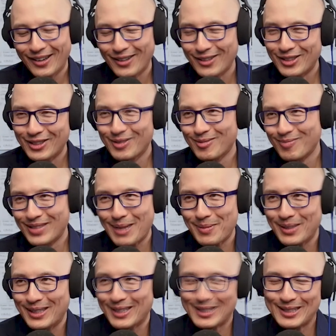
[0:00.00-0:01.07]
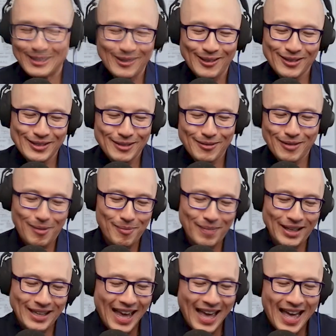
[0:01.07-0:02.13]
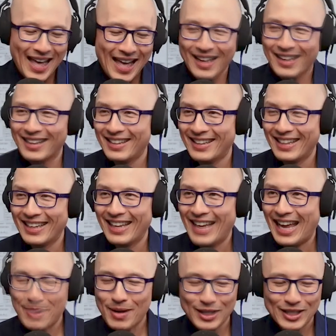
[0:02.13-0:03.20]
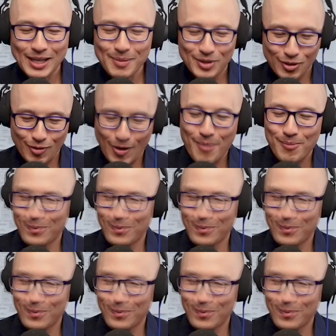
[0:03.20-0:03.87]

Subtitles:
just step into the studio and see what I'm like, yeah. And my team scrambled.